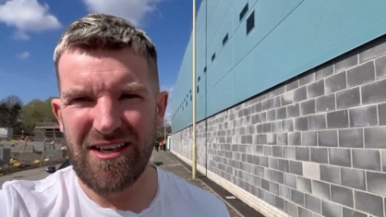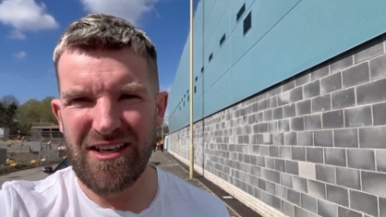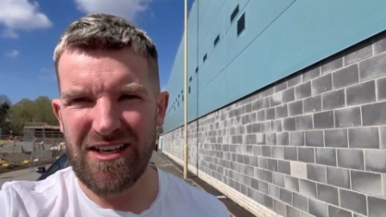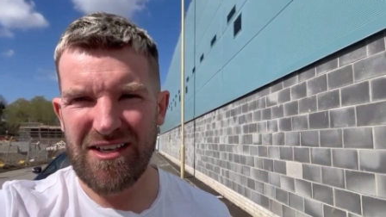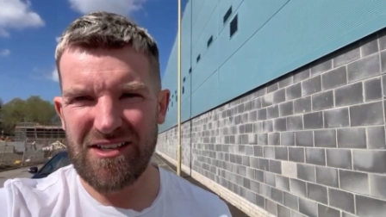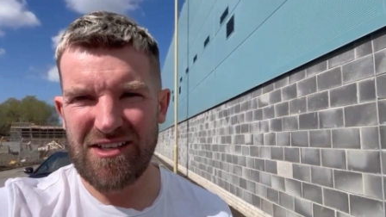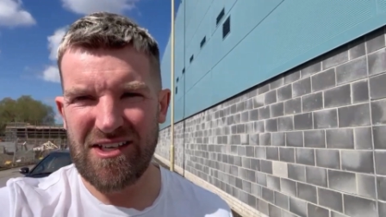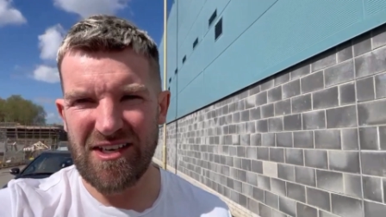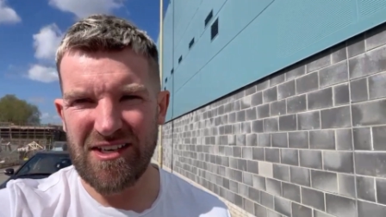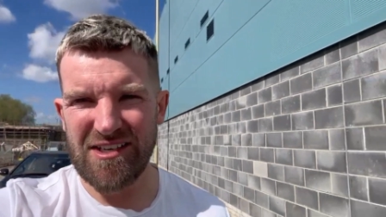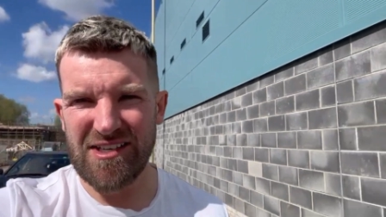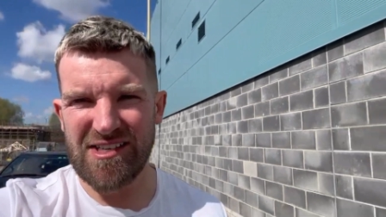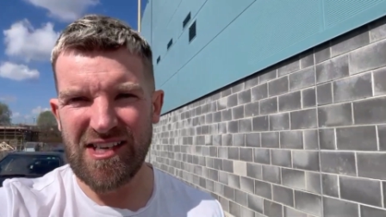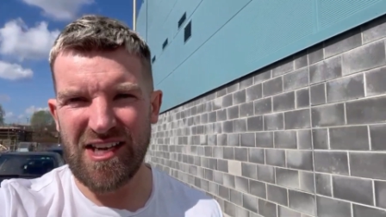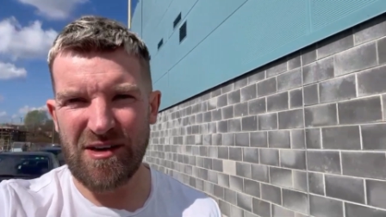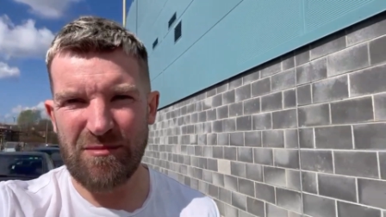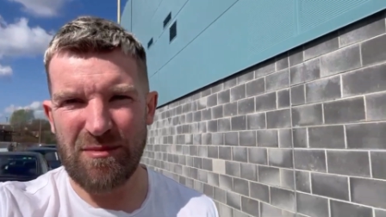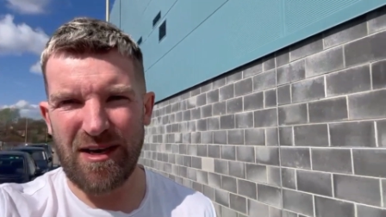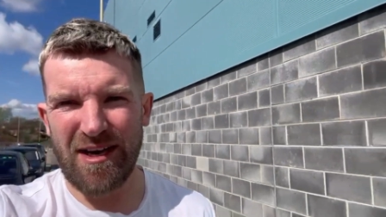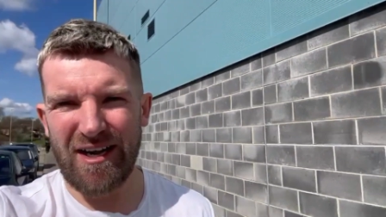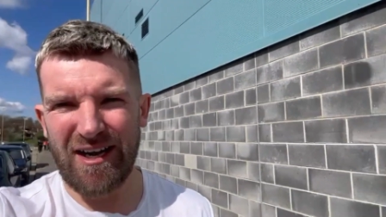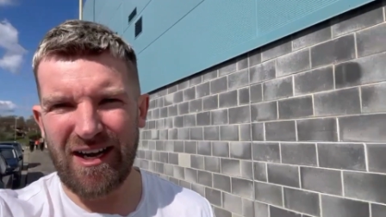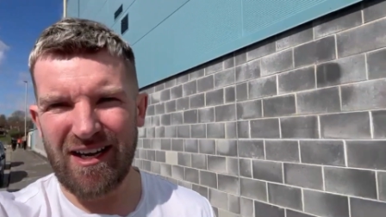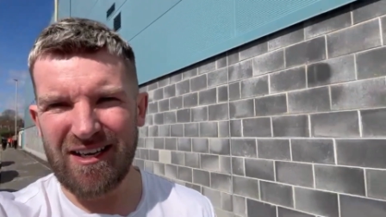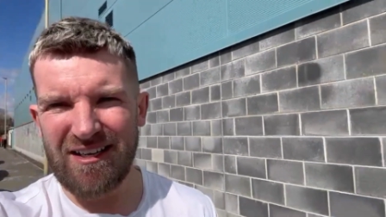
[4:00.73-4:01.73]
As you can see
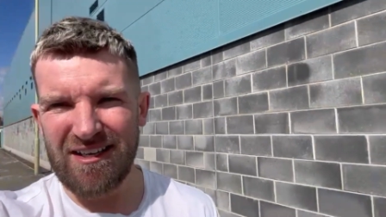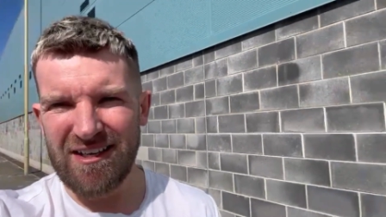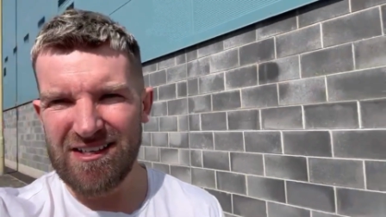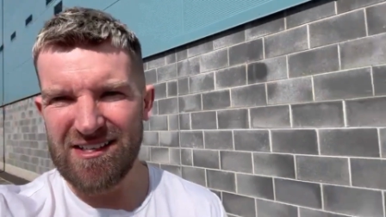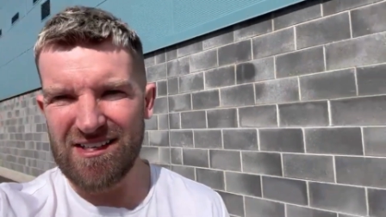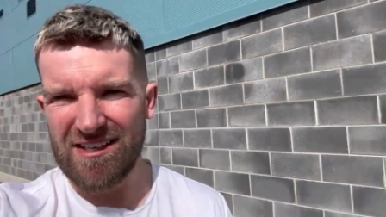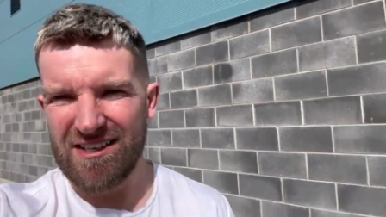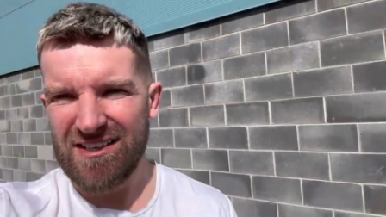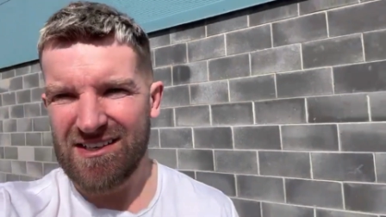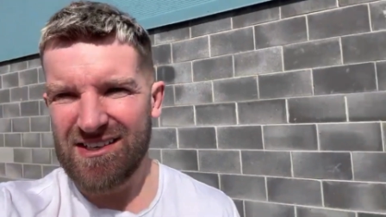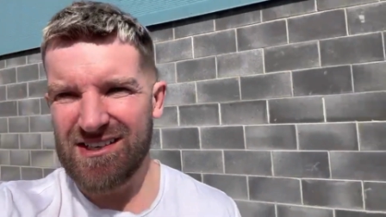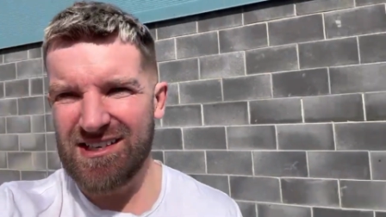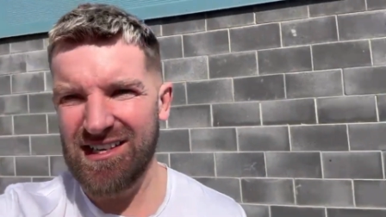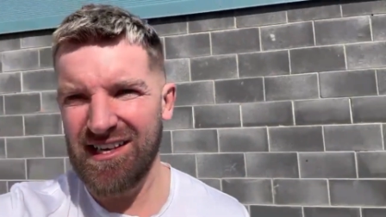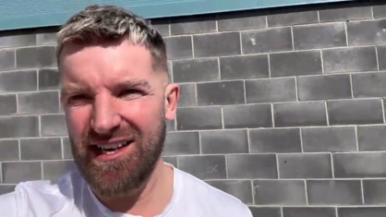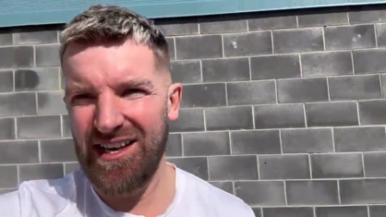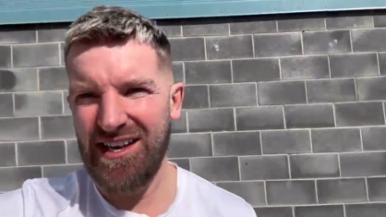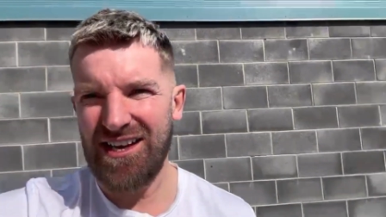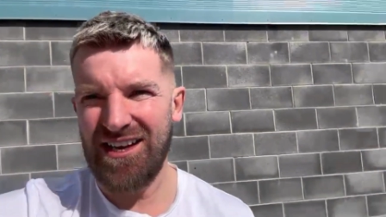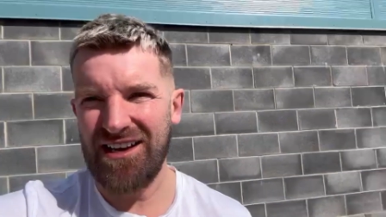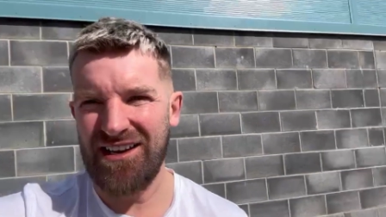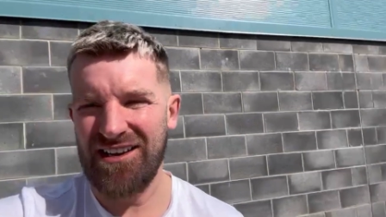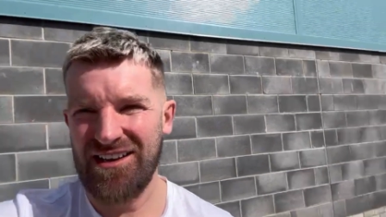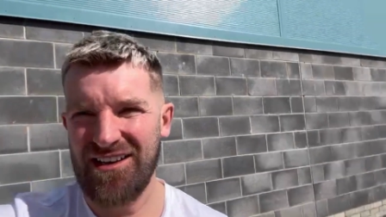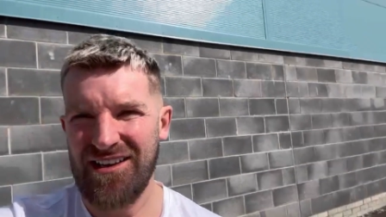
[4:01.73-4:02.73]
behind us, it's
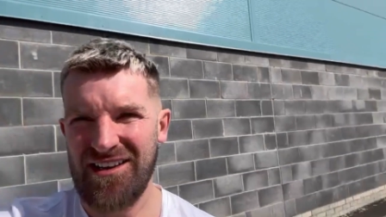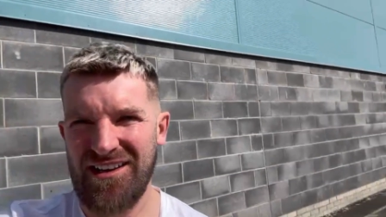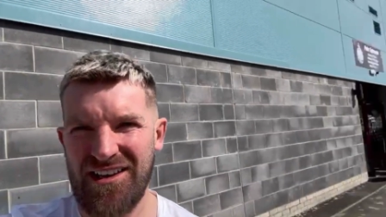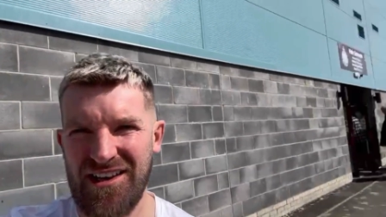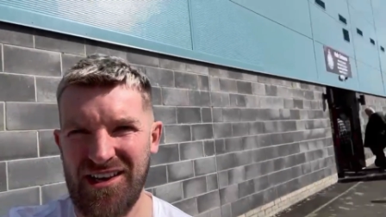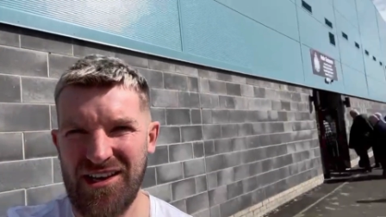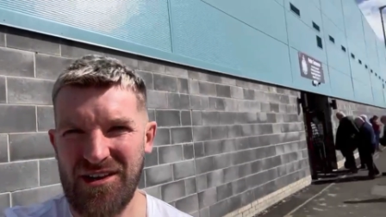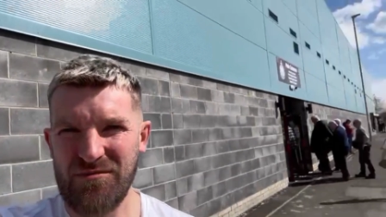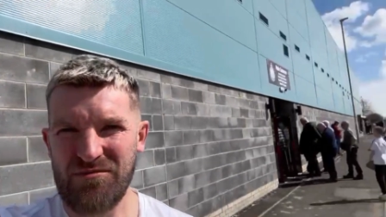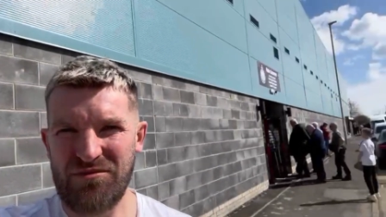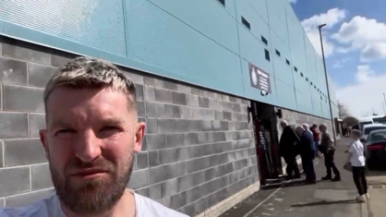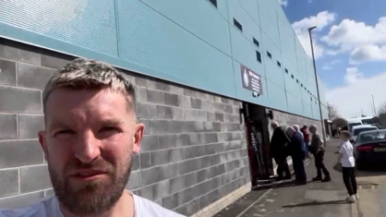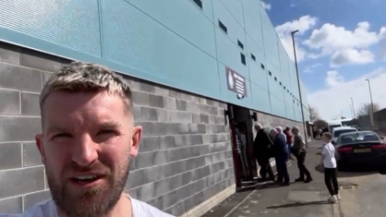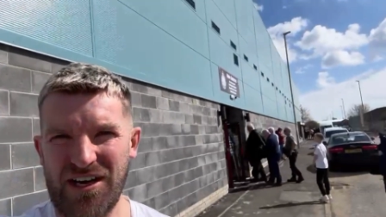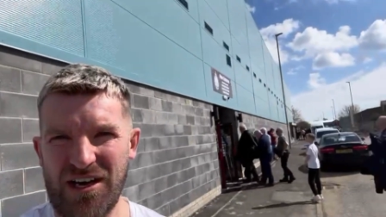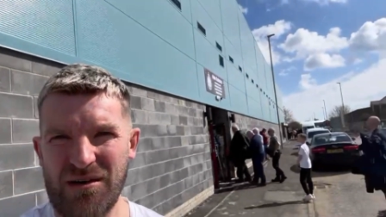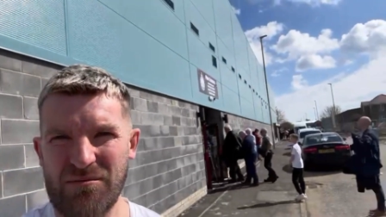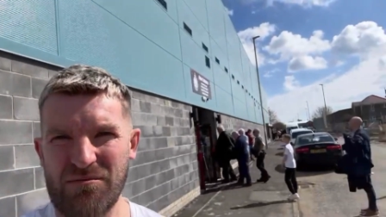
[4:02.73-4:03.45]
pretty